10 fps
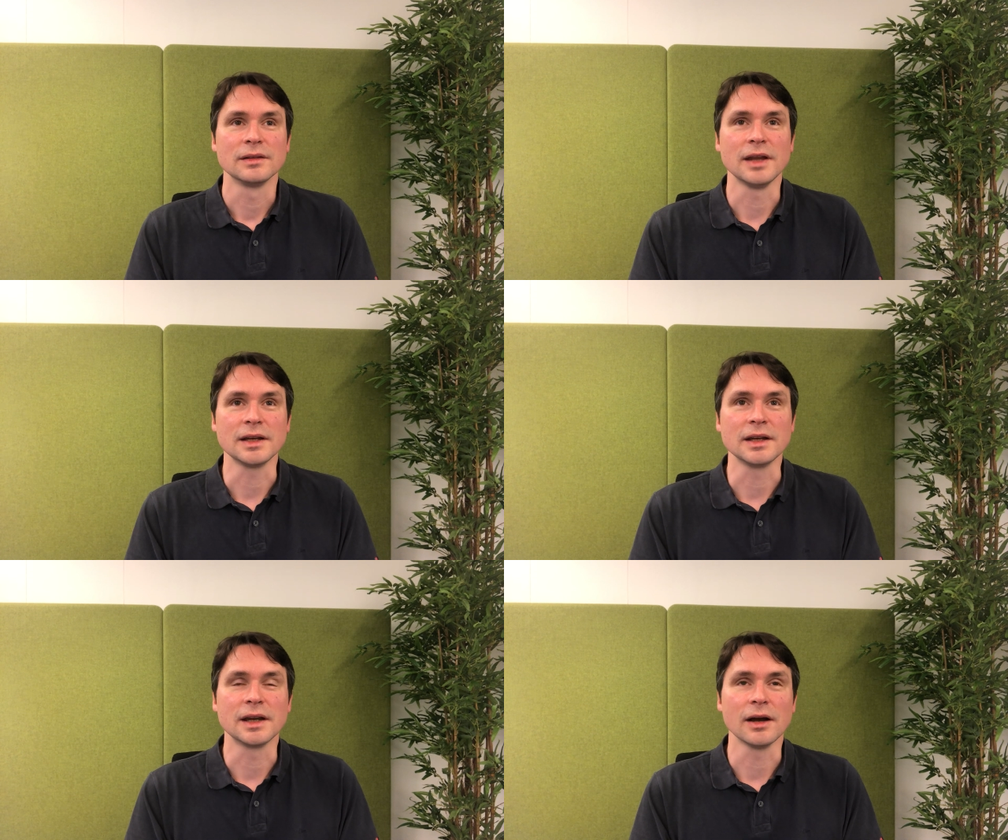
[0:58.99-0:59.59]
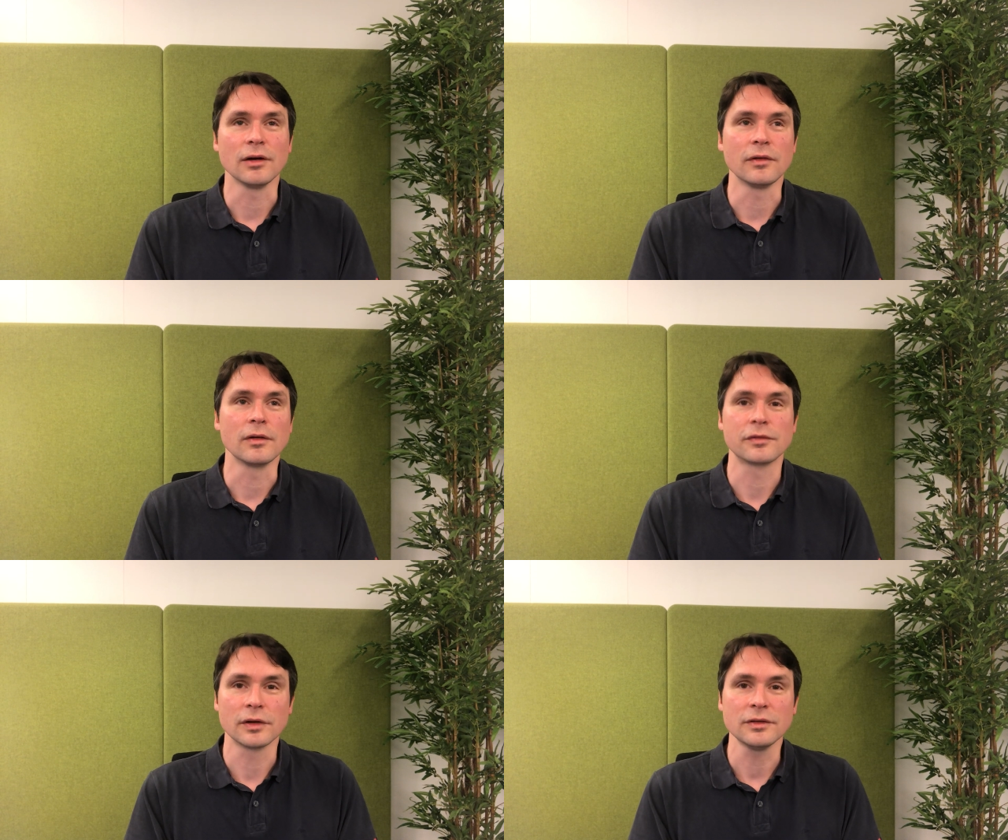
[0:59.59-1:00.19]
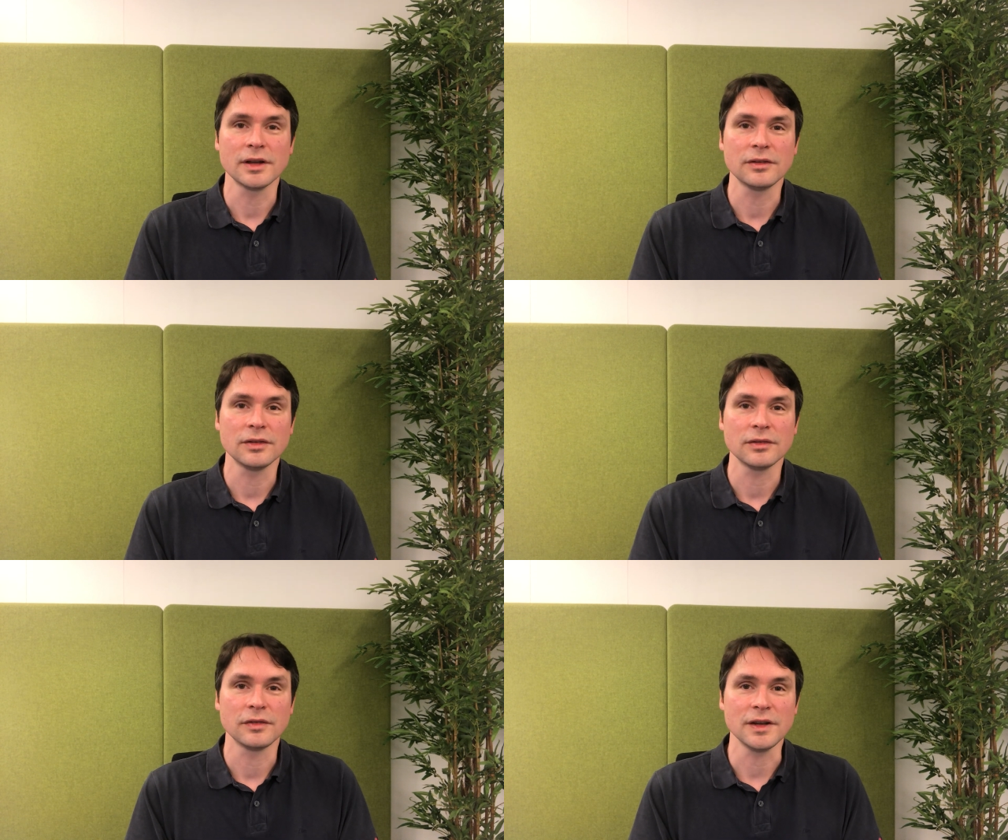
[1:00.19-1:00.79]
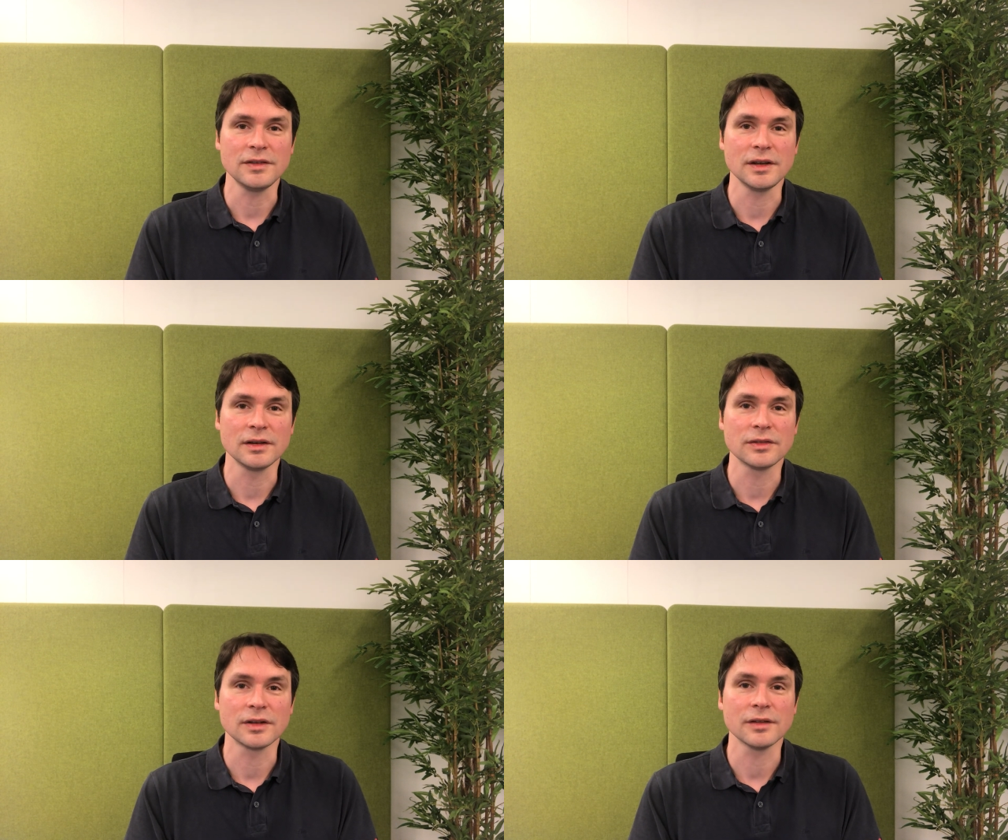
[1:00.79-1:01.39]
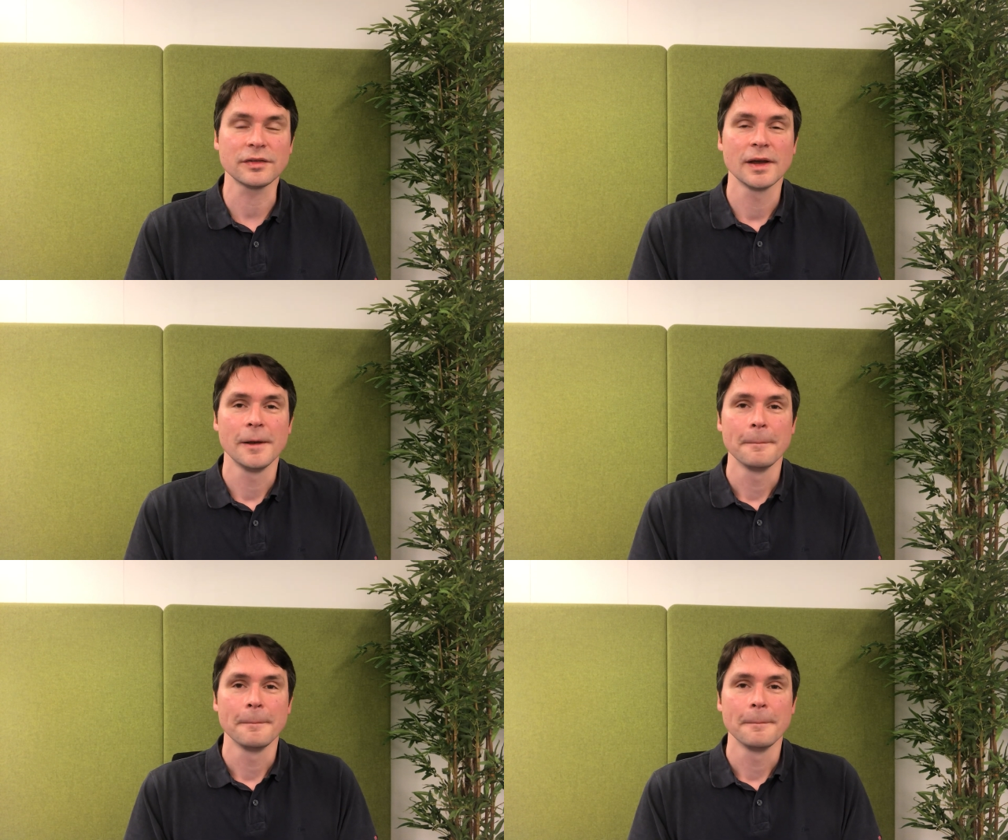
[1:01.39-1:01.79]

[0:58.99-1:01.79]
taking care of our front-end facing stuff.